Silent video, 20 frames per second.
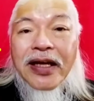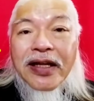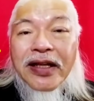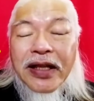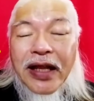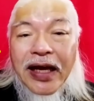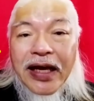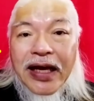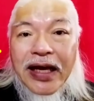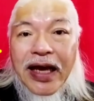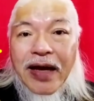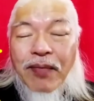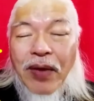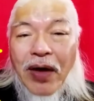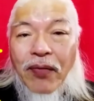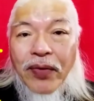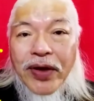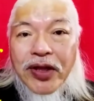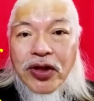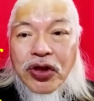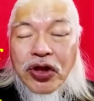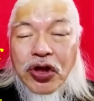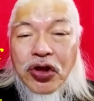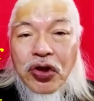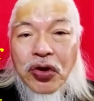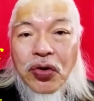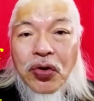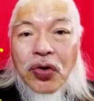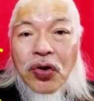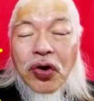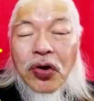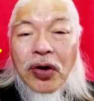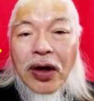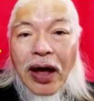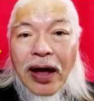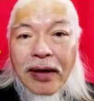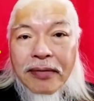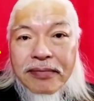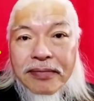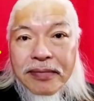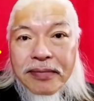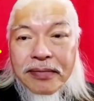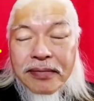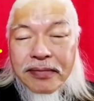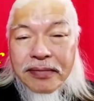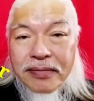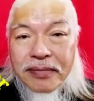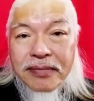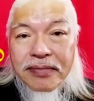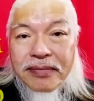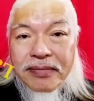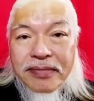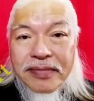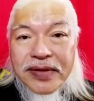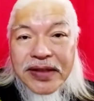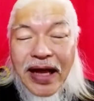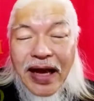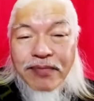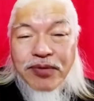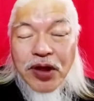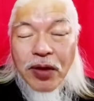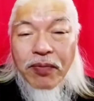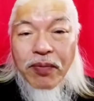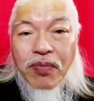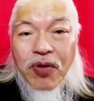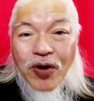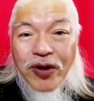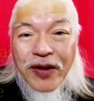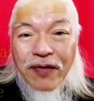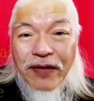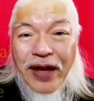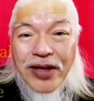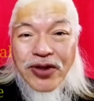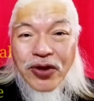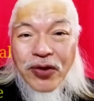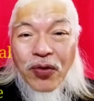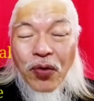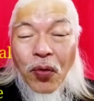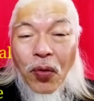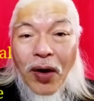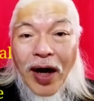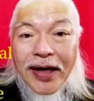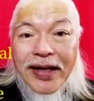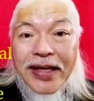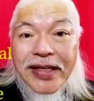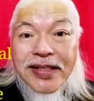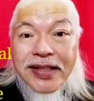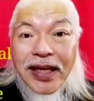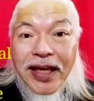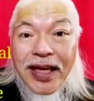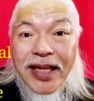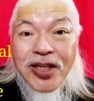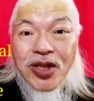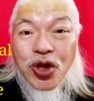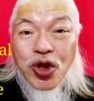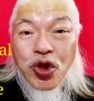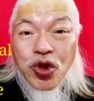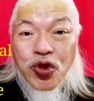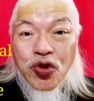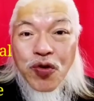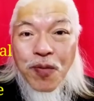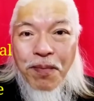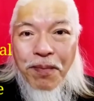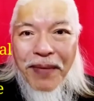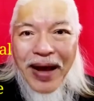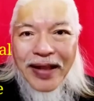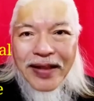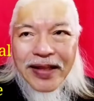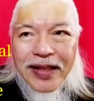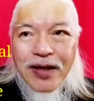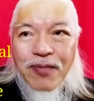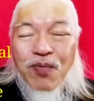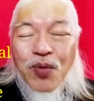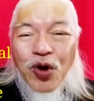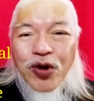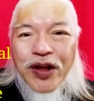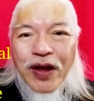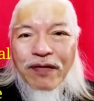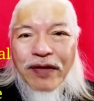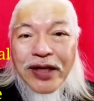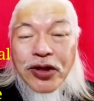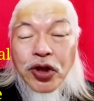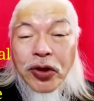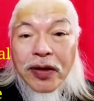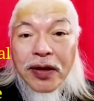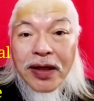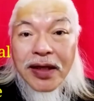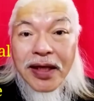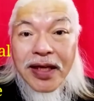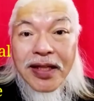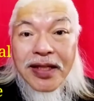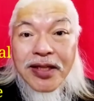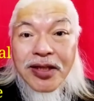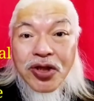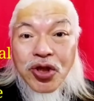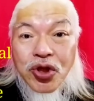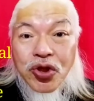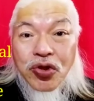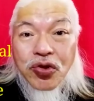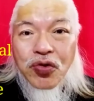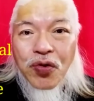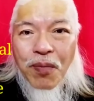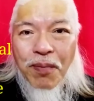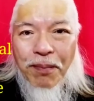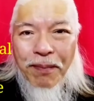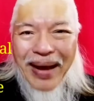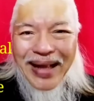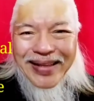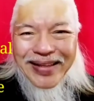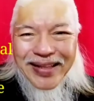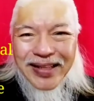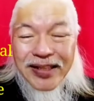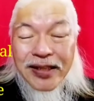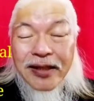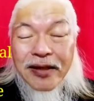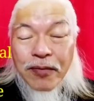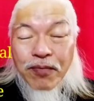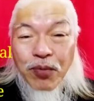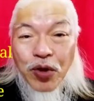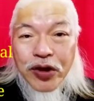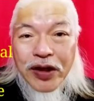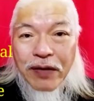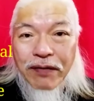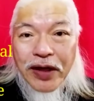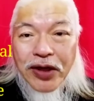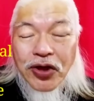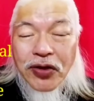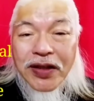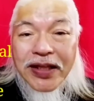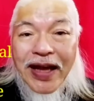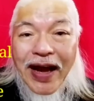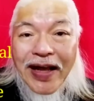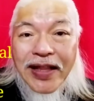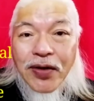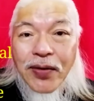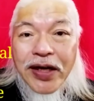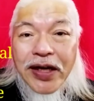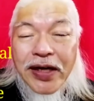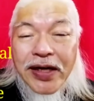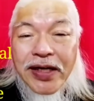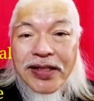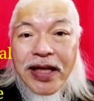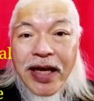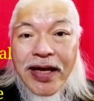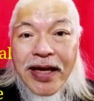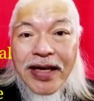they came up with two types of motivation. One is instrumental motivation. Instrumental motivation. The other one is